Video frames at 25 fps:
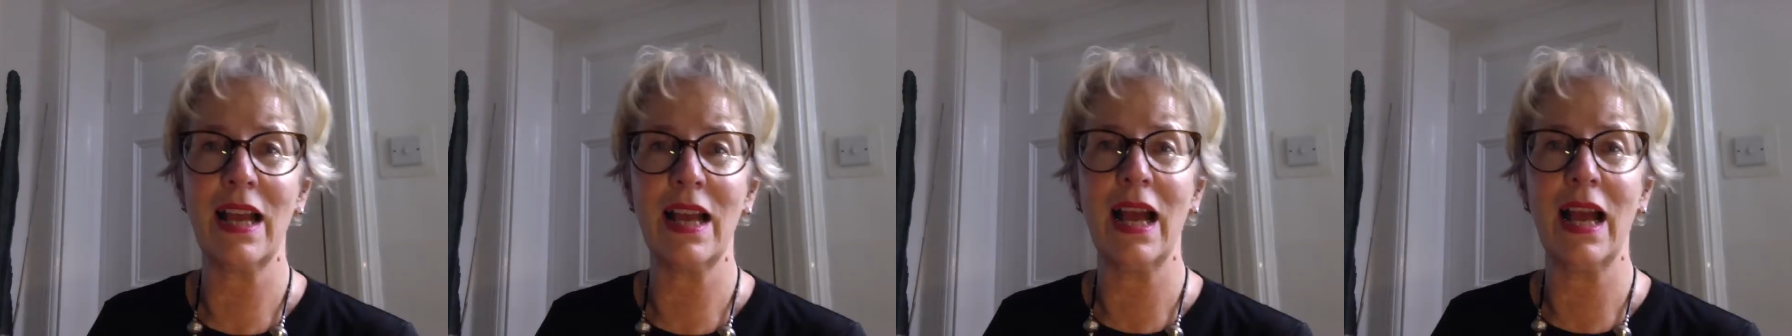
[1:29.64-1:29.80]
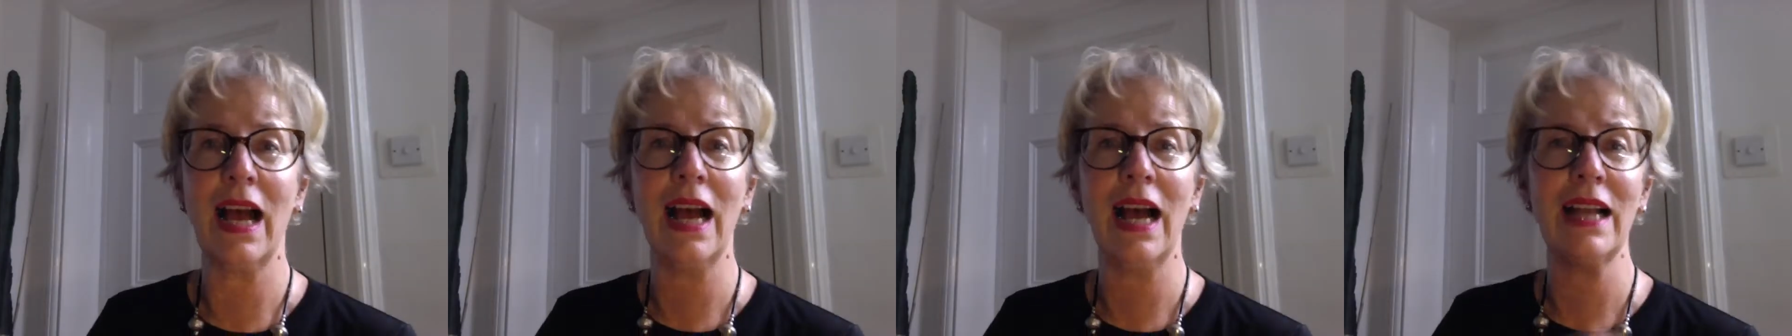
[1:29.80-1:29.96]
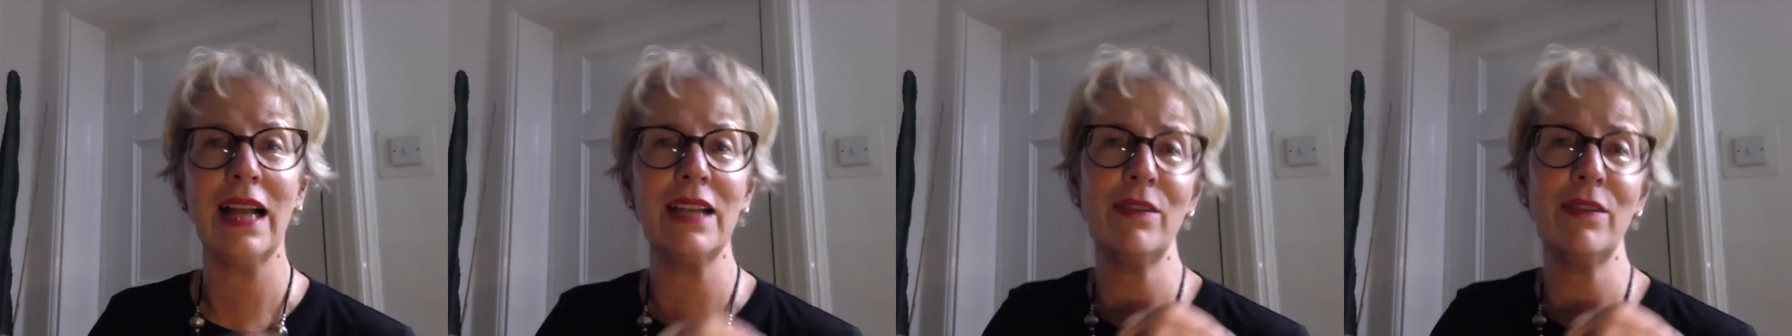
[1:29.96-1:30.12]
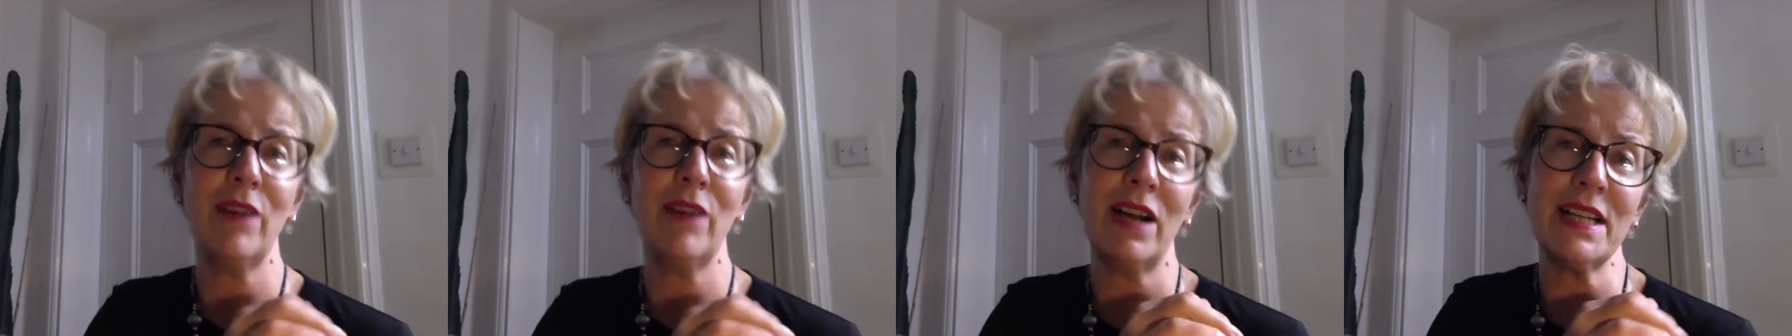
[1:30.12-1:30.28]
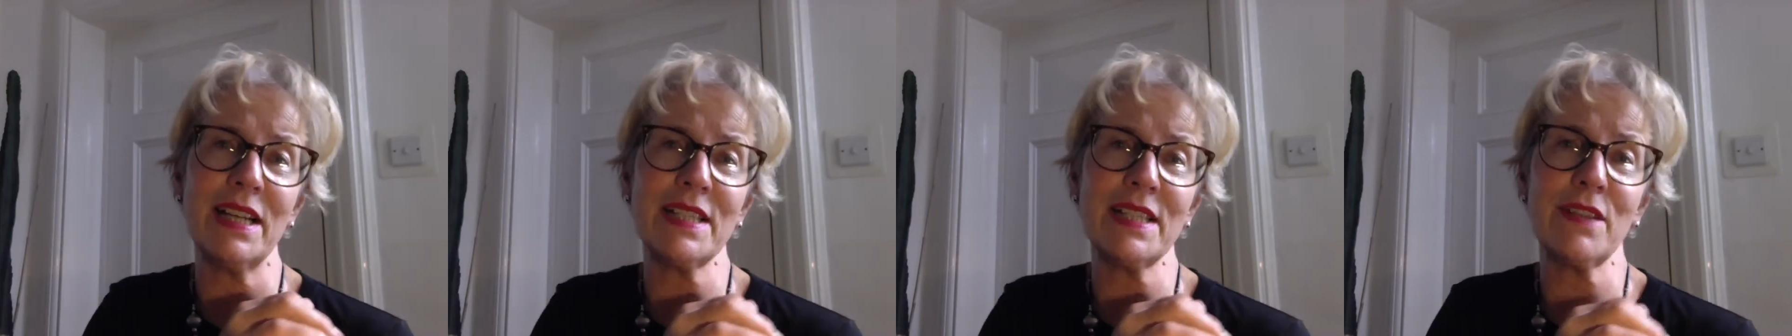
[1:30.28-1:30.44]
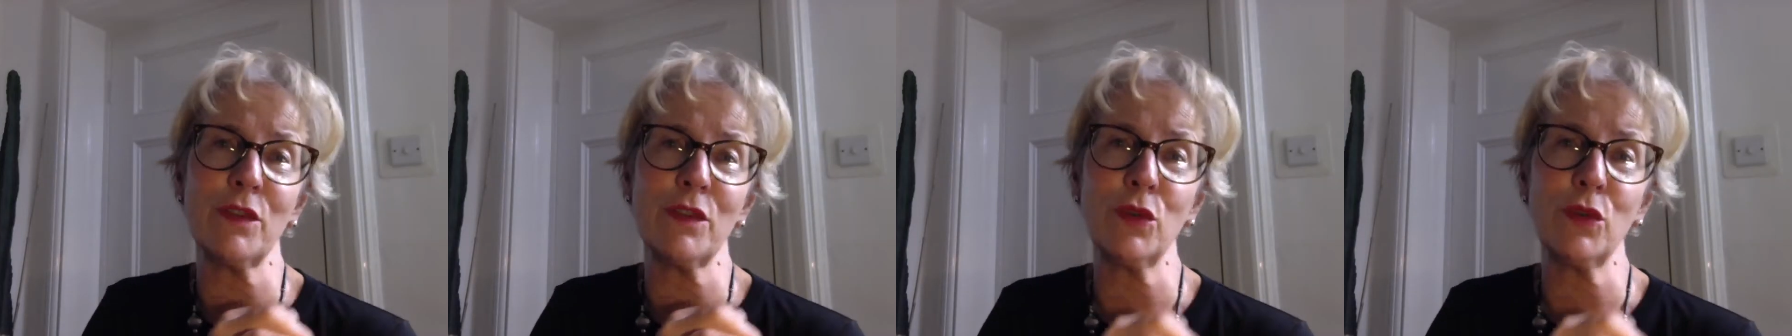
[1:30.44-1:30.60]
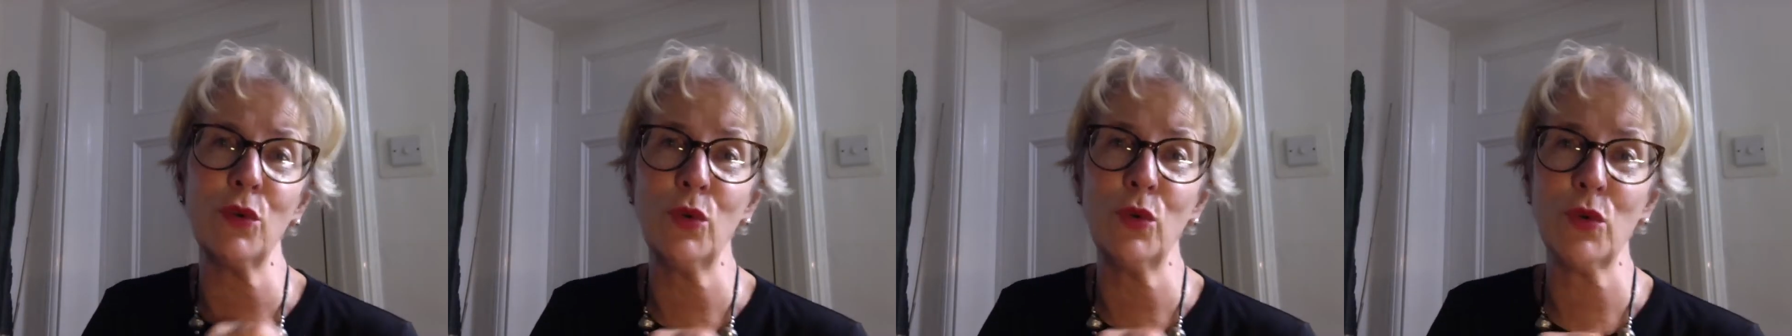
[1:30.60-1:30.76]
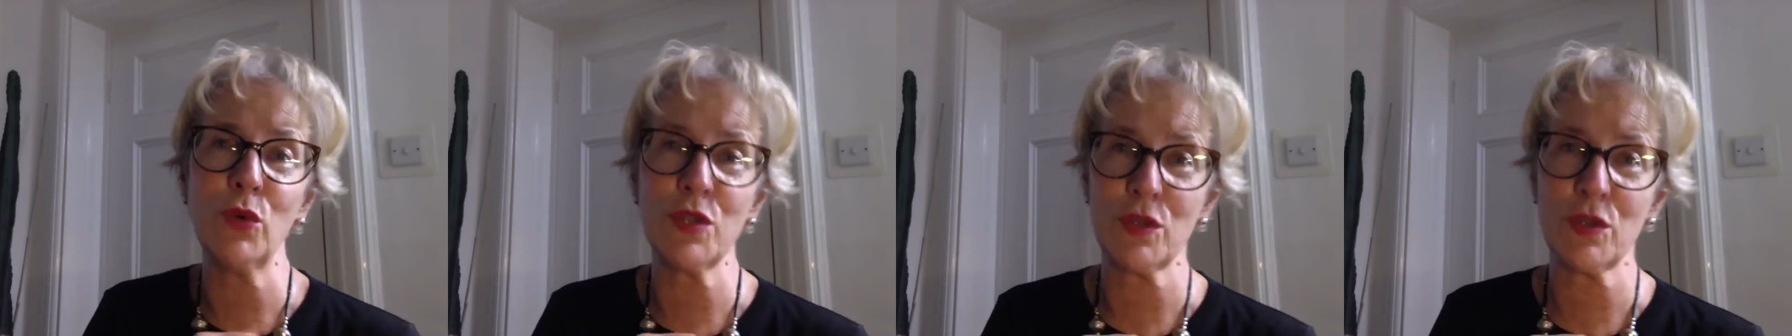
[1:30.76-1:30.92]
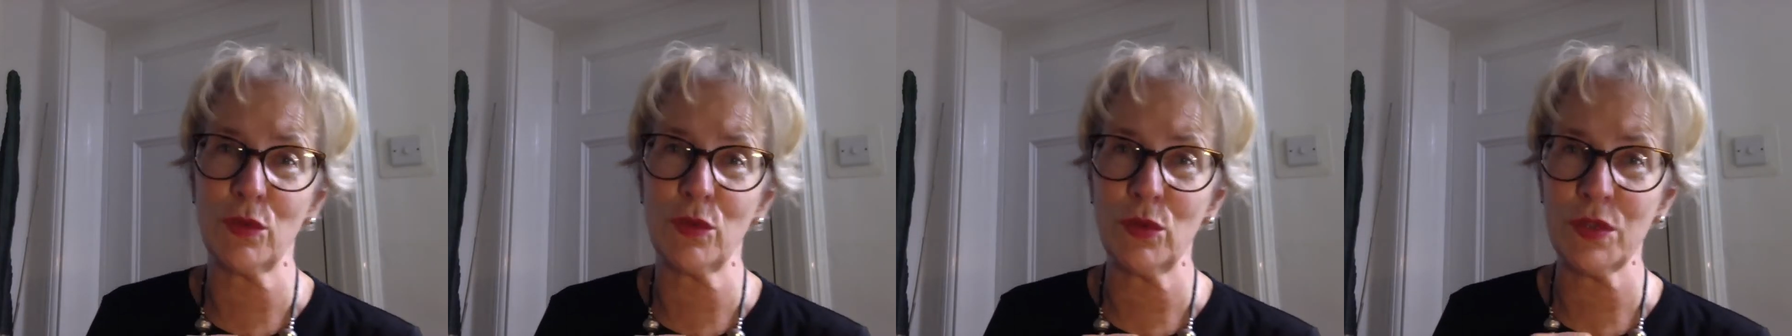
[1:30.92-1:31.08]
Ali Weiss, of
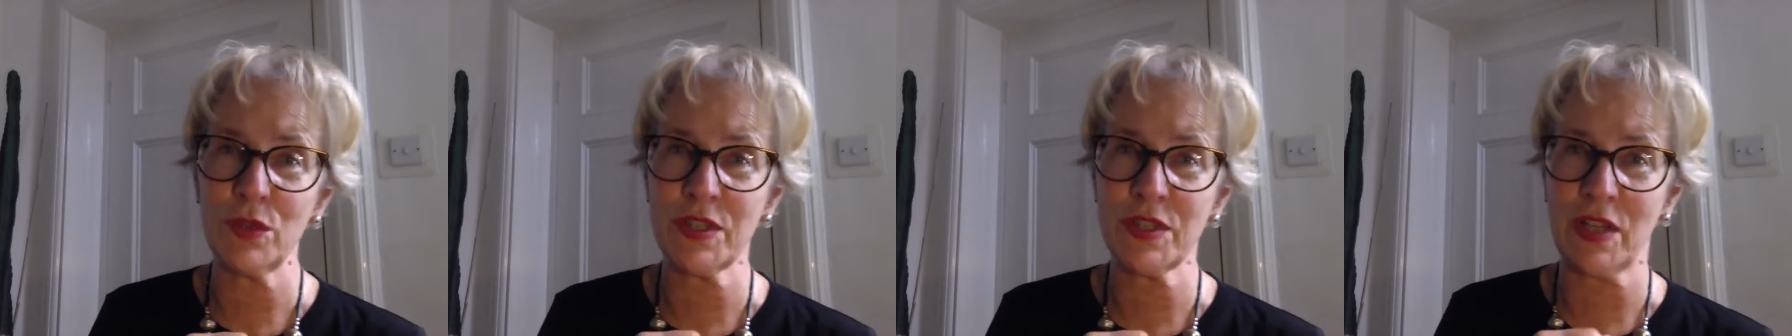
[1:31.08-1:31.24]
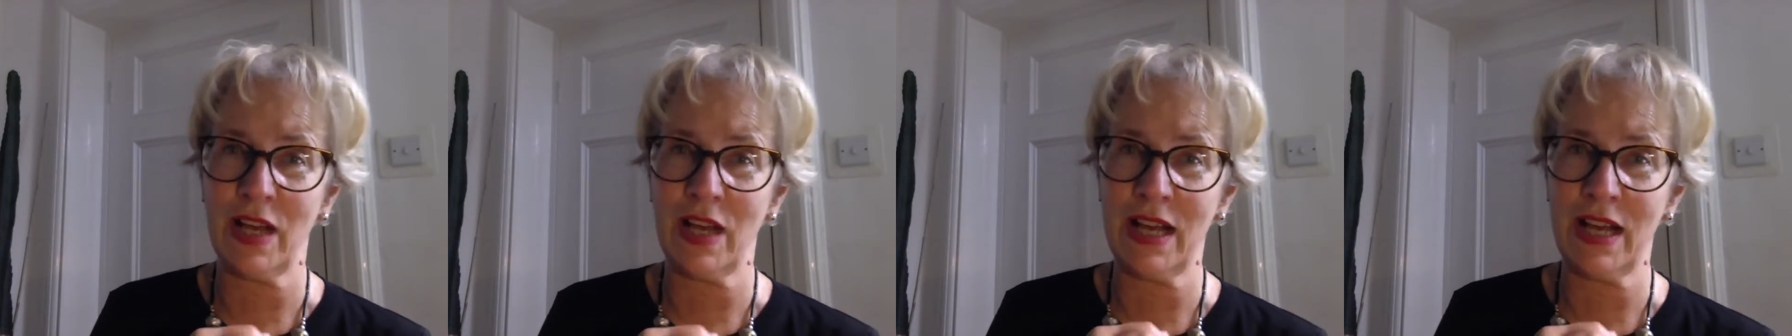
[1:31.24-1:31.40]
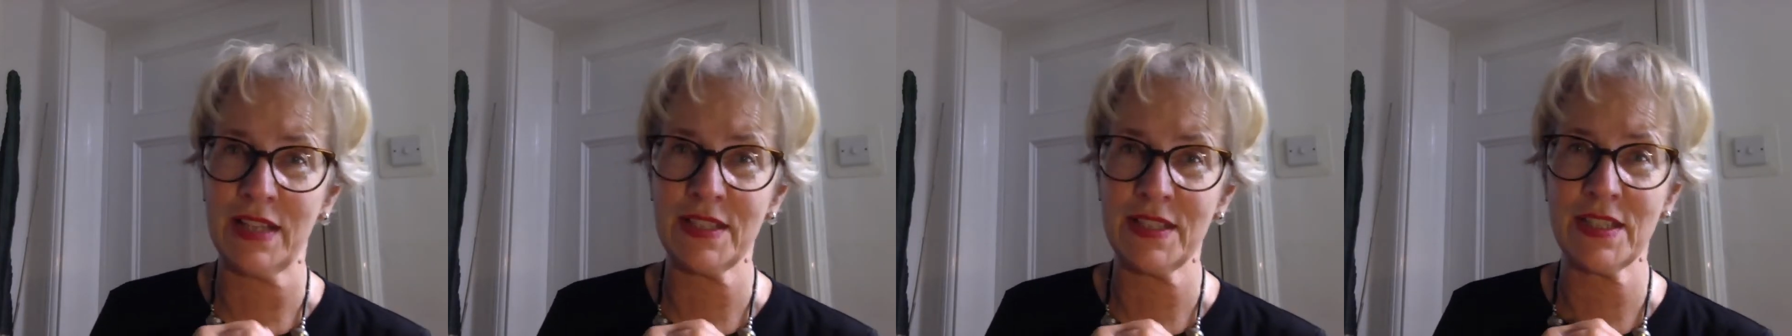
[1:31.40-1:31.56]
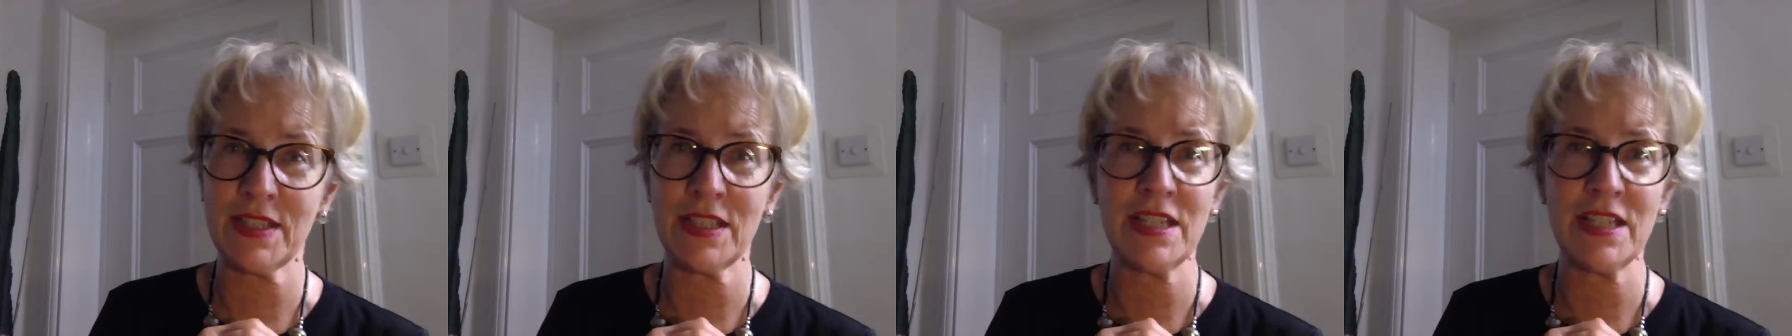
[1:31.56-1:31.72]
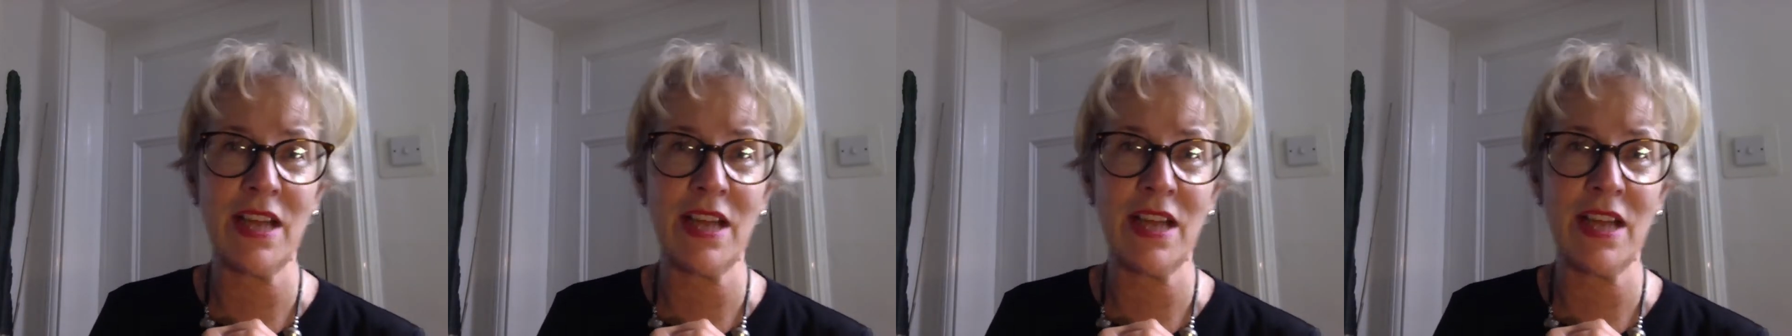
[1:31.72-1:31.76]
course, also has to